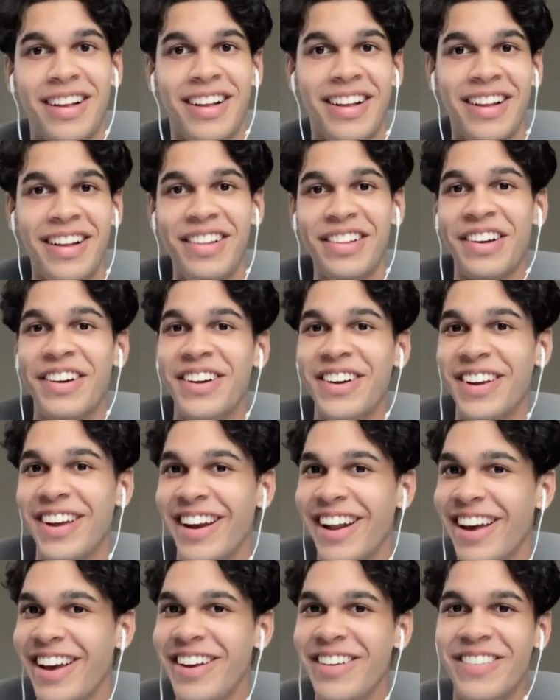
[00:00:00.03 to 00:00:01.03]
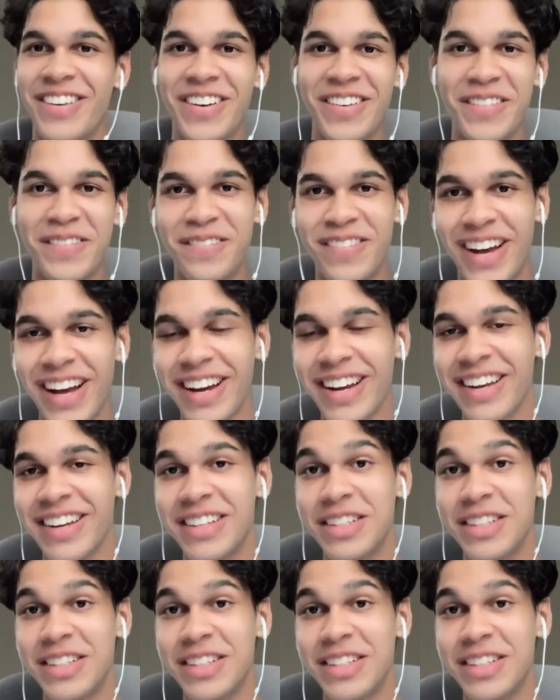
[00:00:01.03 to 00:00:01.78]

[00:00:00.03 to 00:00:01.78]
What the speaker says: Hello, g'day, welcome back